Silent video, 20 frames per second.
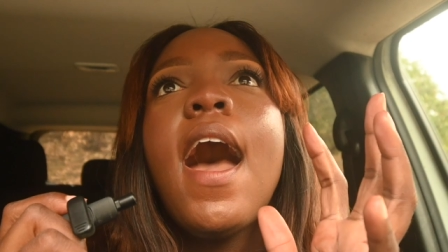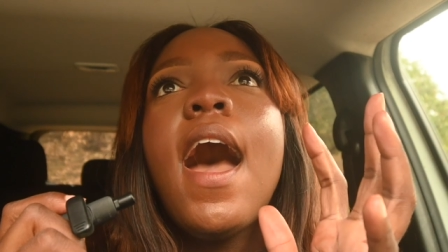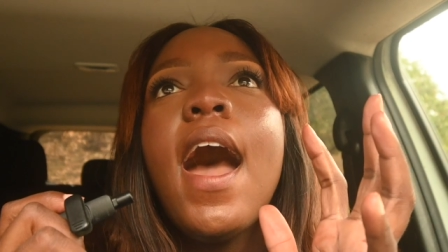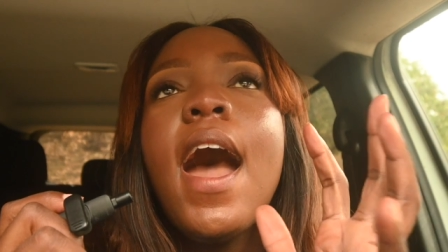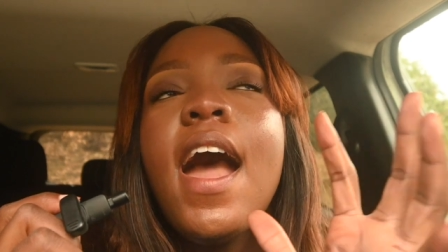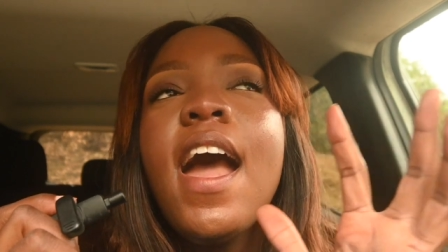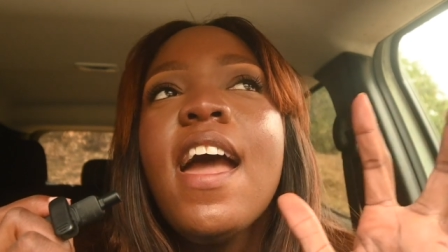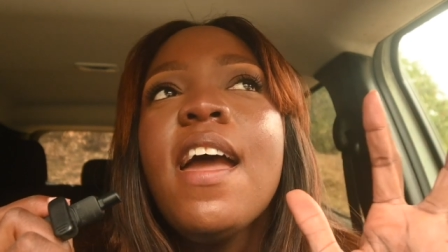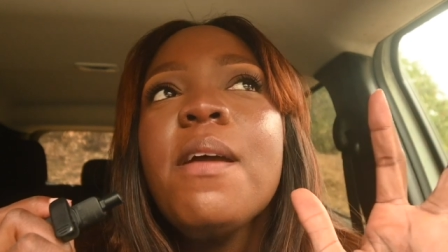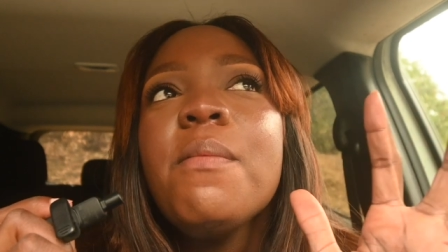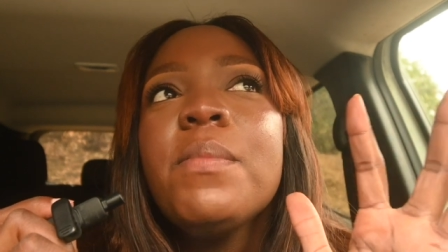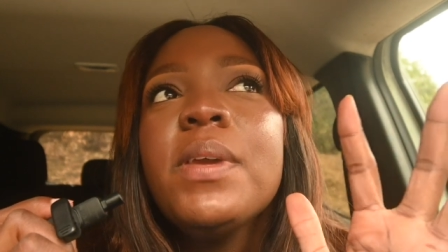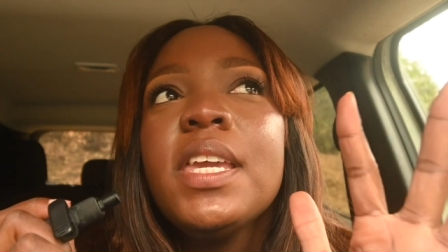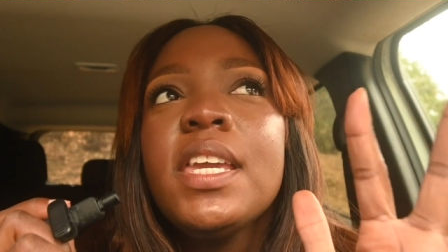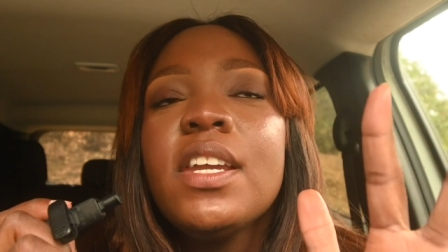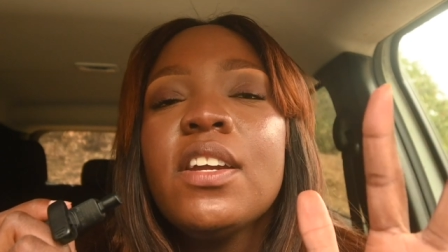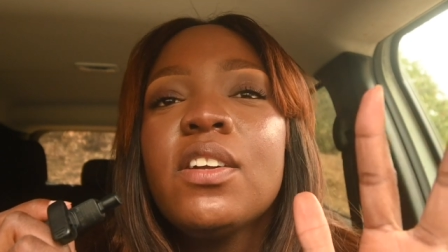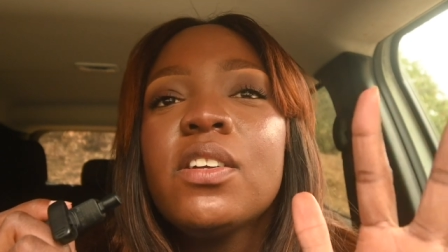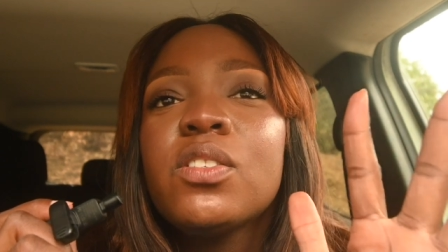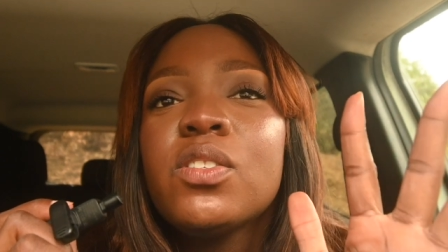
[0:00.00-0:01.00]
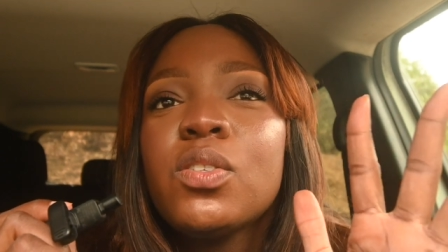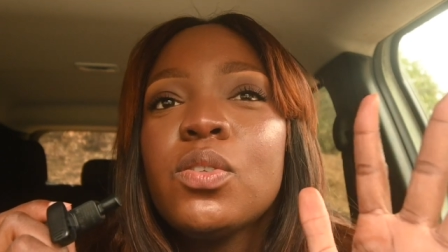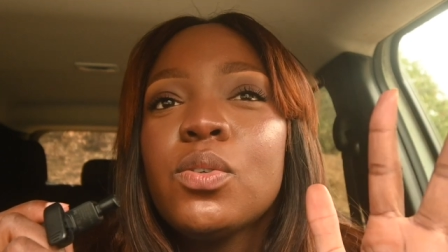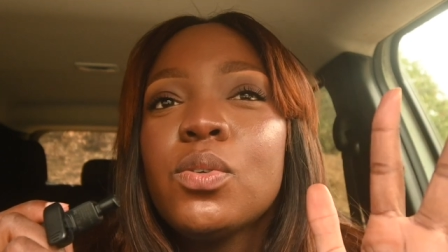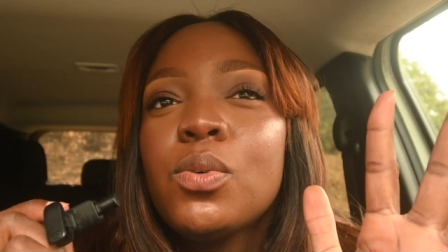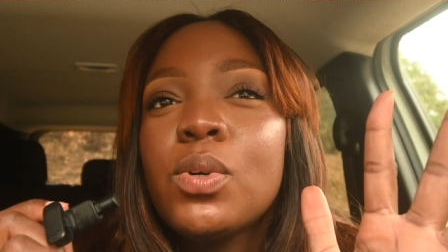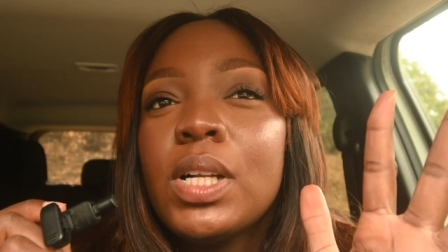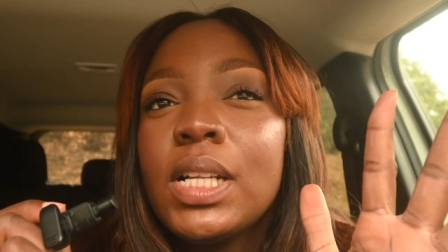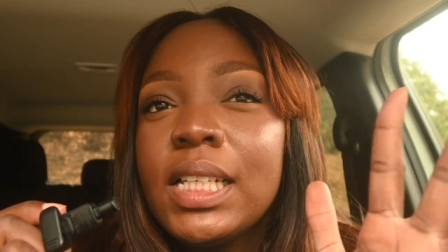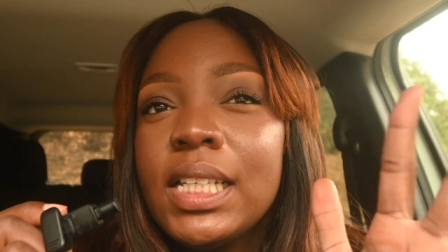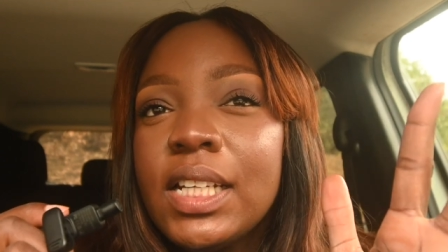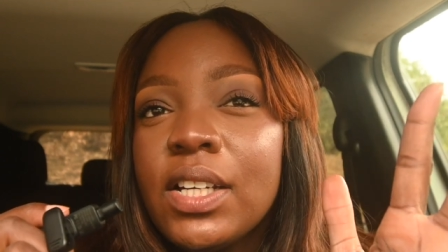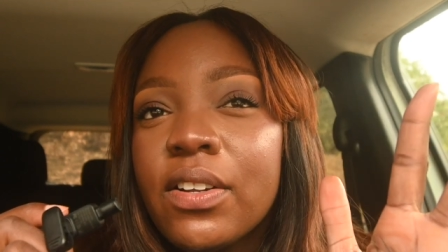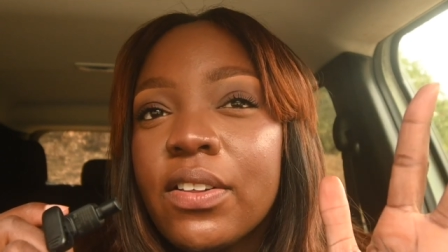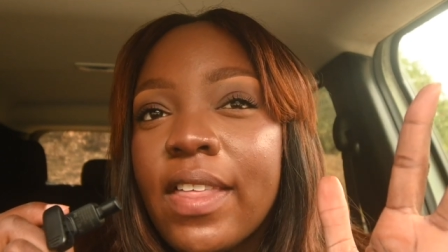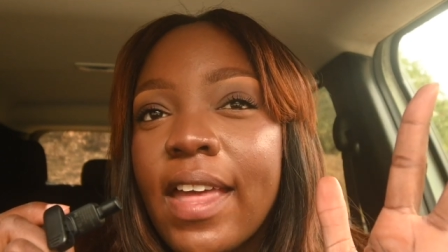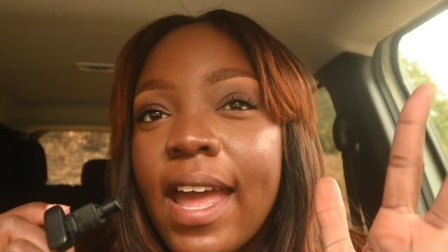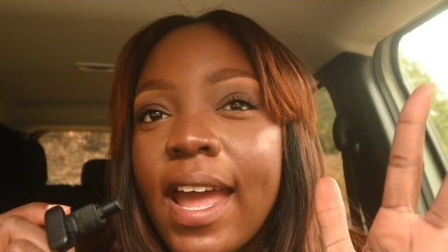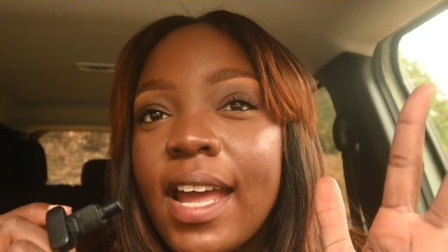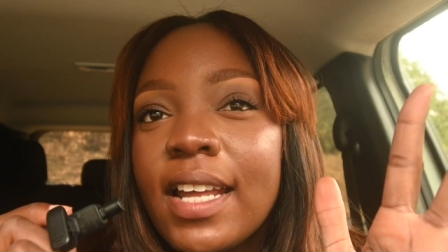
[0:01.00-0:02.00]
I'm here to
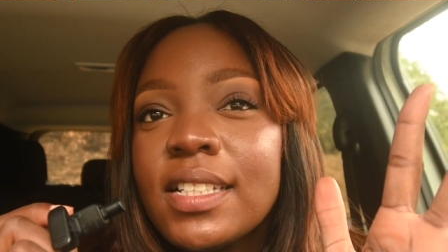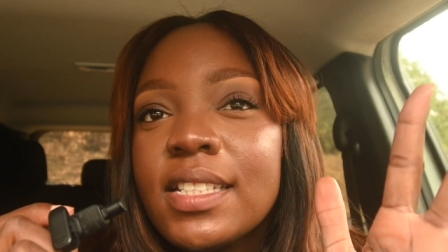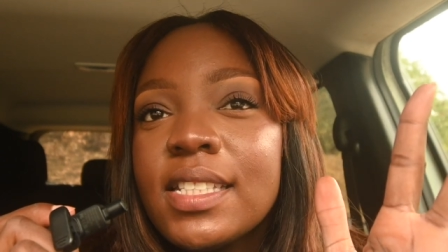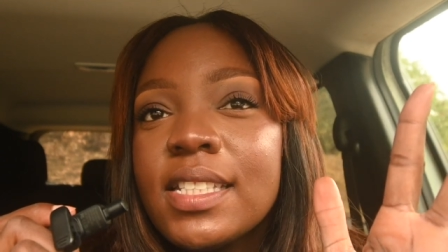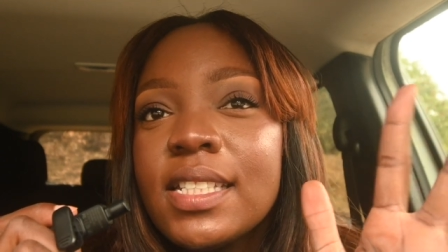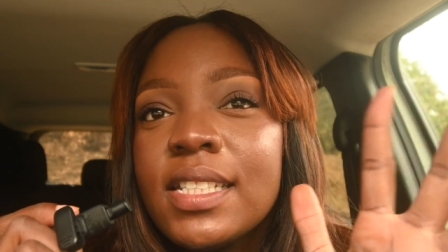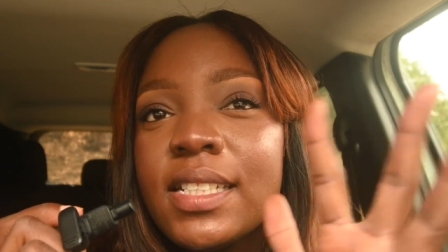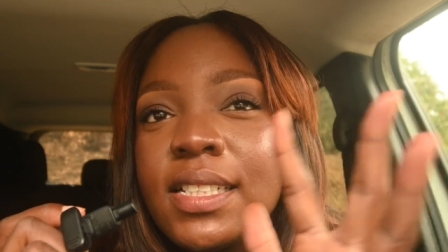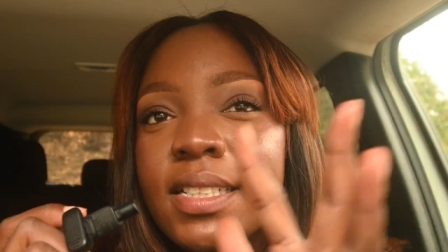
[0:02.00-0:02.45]
clear that